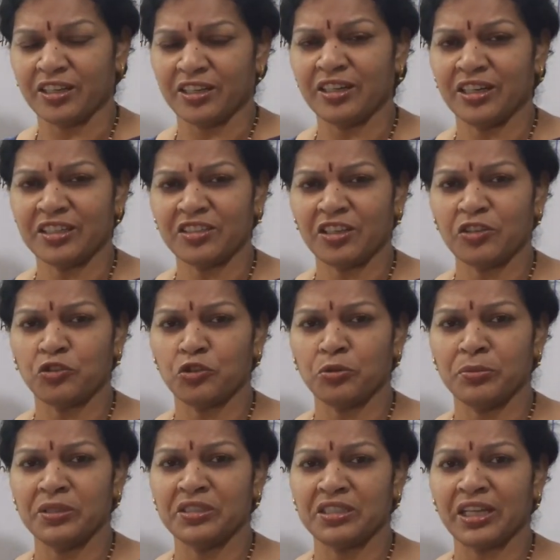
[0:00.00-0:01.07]
Let us
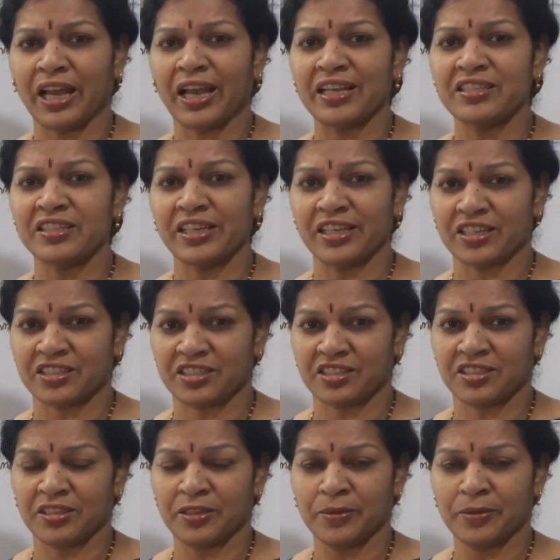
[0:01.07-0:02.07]
assume it as X.